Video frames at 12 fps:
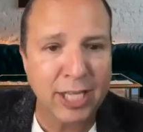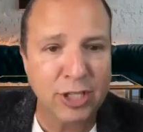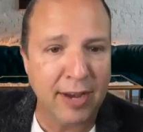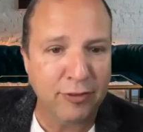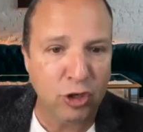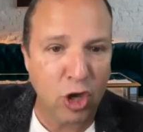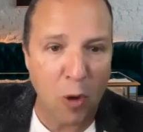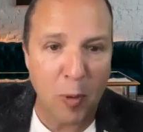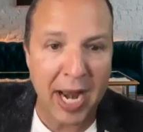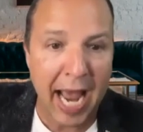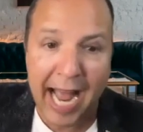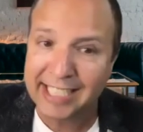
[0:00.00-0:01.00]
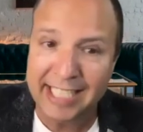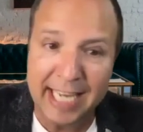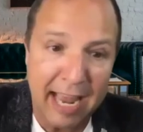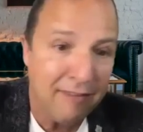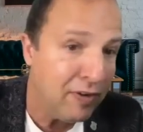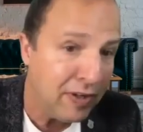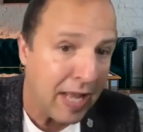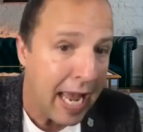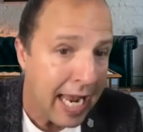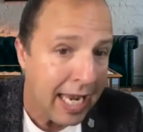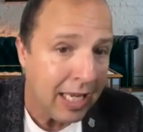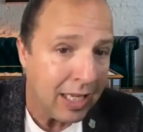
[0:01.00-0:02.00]
You have to go out hunting every
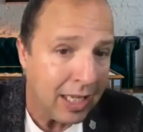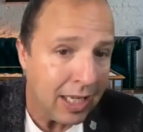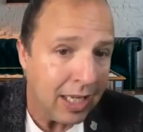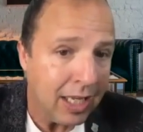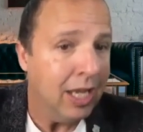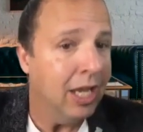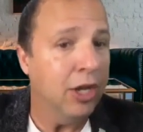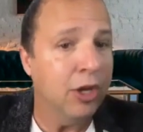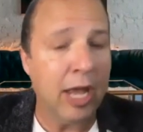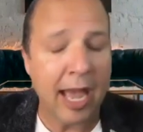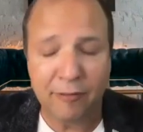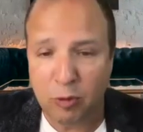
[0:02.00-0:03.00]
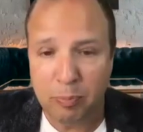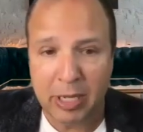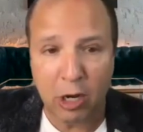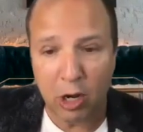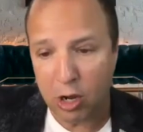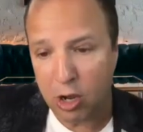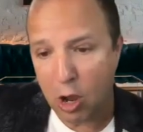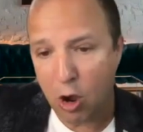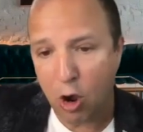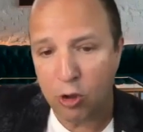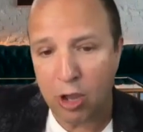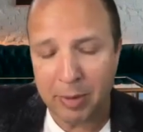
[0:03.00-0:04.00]
day. You have to be,
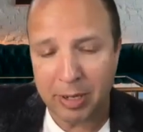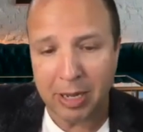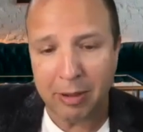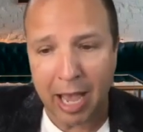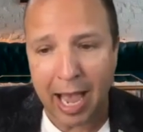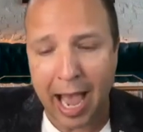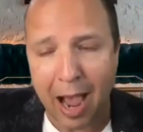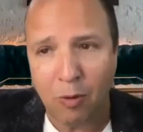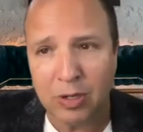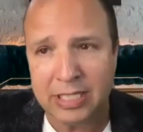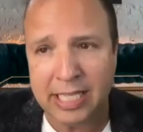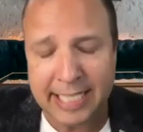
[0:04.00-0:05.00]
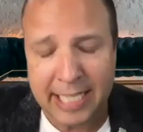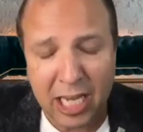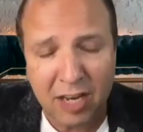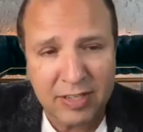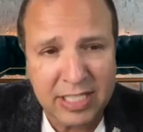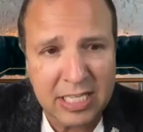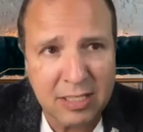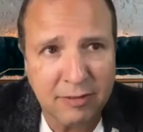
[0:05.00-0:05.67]
I mean, I was an executive assistant